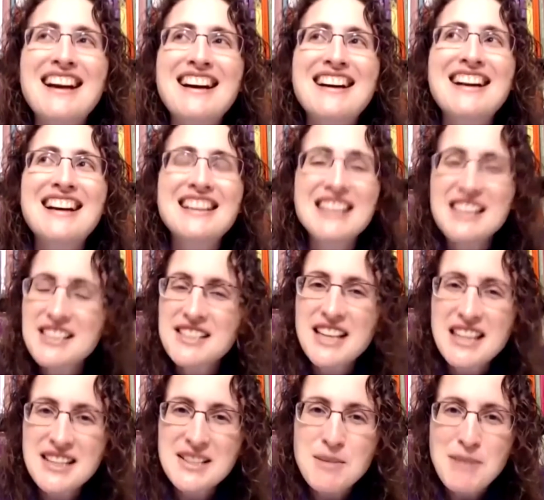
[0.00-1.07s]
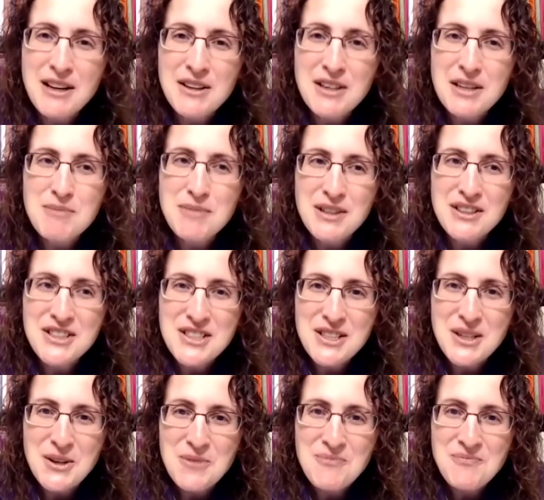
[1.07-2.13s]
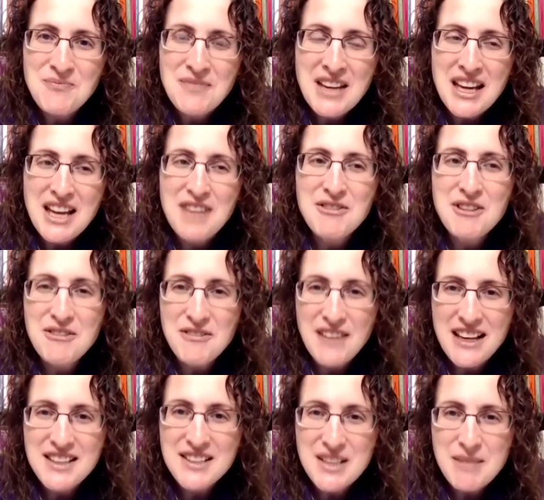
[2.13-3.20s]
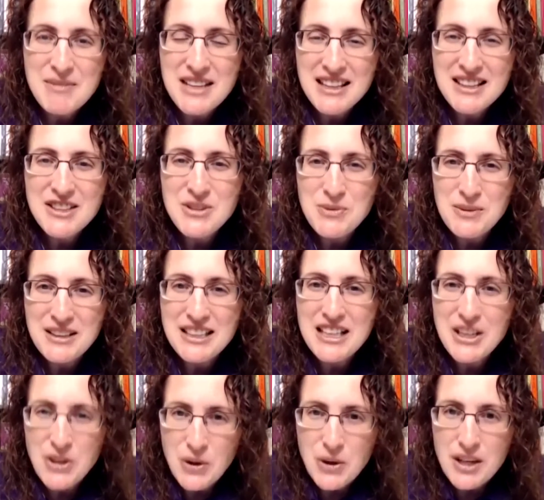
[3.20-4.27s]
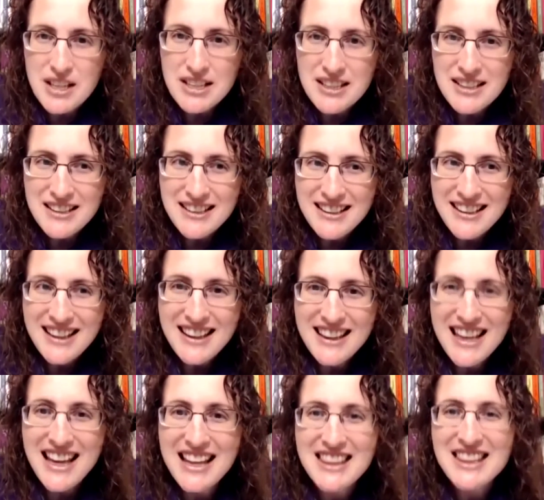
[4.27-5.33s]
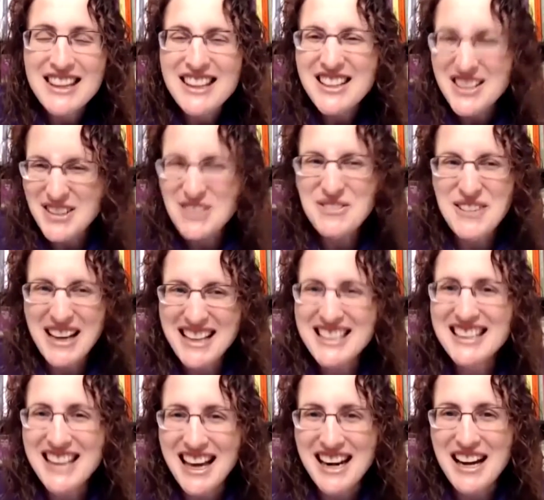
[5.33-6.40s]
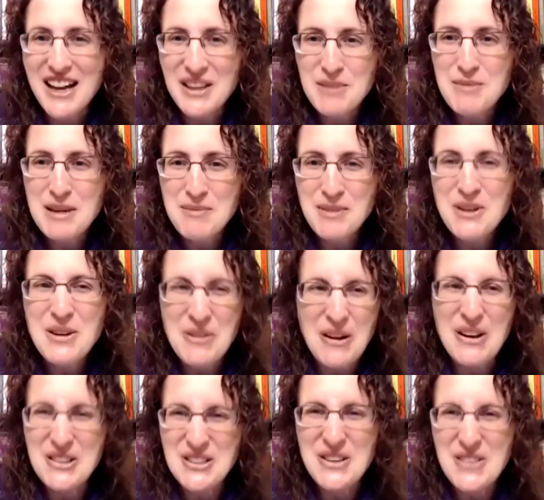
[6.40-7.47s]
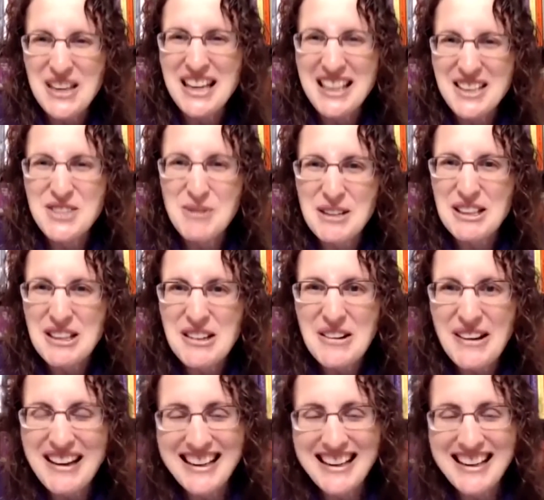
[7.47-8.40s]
I like to say this about good books too. If you found something that's really good, then you'll find a lot of other people who also think it's really good.